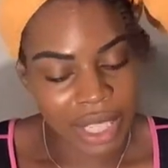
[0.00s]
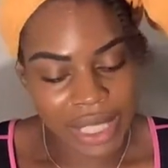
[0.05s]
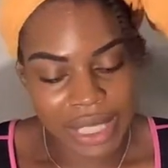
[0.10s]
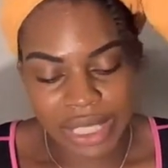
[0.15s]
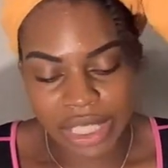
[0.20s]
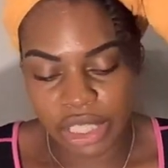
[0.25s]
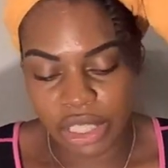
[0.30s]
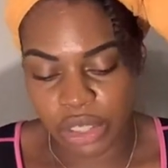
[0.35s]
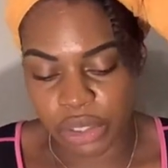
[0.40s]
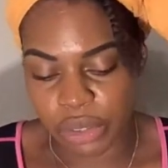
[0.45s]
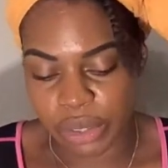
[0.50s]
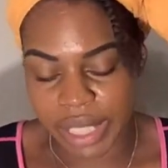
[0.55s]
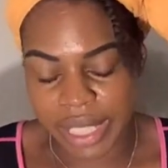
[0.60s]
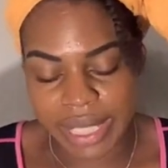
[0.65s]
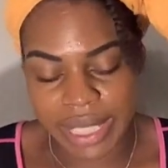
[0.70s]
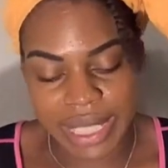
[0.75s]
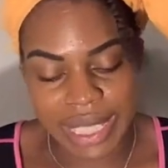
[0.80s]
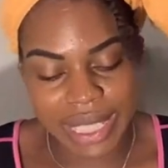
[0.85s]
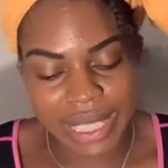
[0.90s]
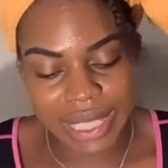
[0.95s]

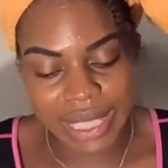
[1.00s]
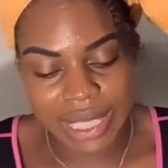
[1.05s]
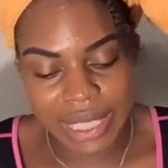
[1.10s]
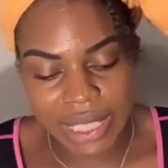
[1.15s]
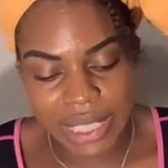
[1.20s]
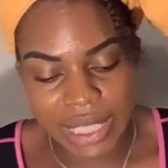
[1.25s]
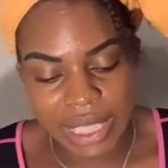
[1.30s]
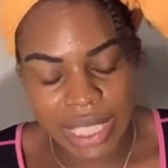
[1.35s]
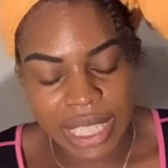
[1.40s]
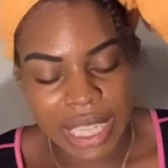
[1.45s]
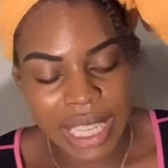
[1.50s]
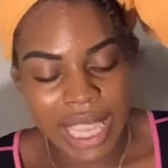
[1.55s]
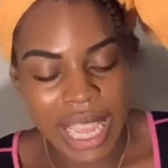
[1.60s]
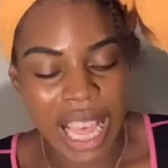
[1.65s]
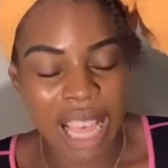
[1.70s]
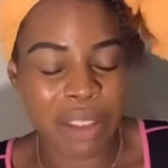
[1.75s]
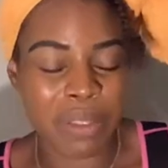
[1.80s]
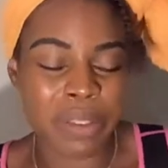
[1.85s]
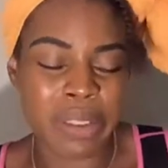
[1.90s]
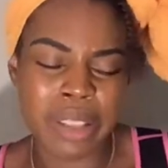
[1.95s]
Strength.
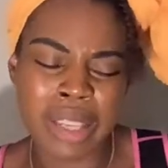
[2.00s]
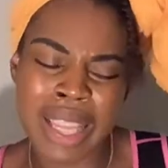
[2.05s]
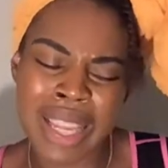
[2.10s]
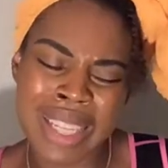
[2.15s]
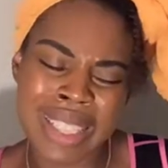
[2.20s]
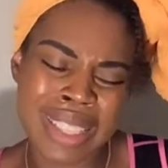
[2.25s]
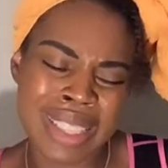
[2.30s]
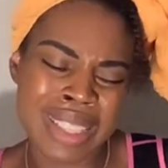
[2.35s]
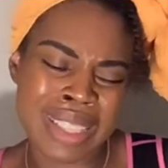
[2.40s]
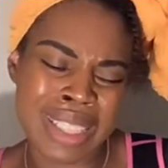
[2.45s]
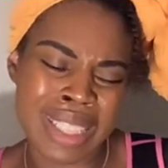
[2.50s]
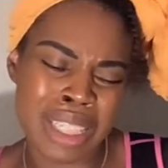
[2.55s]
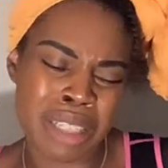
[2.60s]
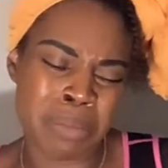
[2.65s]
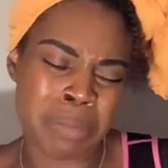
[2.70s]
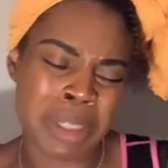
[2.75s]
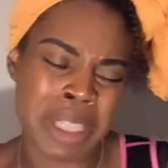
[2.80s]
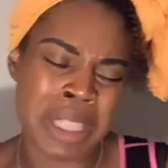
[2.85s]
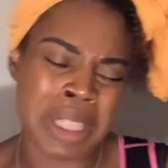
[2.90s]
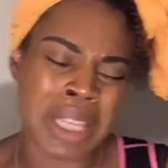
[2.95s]
I feel like there's going to
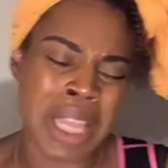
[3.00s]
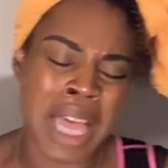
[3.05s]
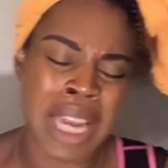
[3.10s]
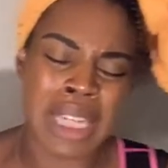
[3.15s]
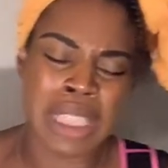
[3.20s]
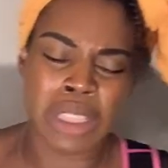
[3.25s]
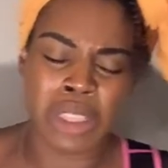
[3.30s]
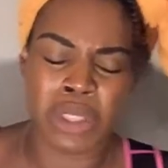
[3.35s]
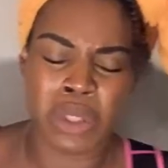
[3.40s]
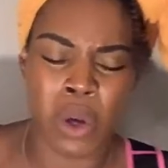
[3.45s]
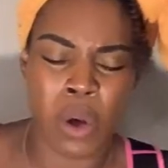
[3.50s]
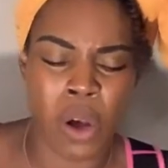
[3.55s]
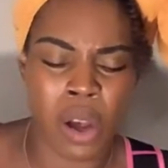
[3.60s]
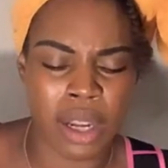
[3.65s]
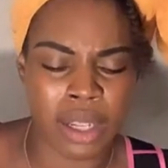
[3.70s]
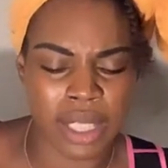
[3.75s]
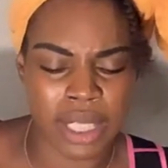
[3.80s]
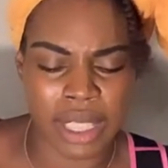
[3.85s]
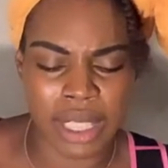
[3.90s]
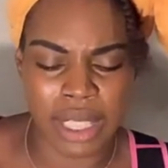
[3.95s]
be a lot of
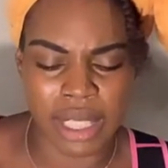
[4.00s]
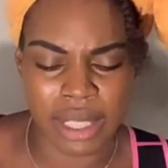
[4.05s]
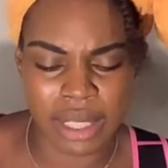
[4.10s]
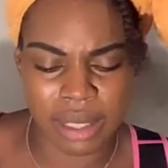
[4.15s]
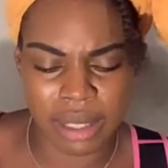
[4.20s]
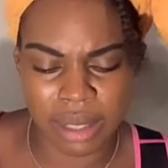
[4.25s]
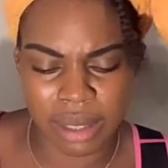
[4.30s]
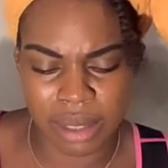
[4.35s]
talking.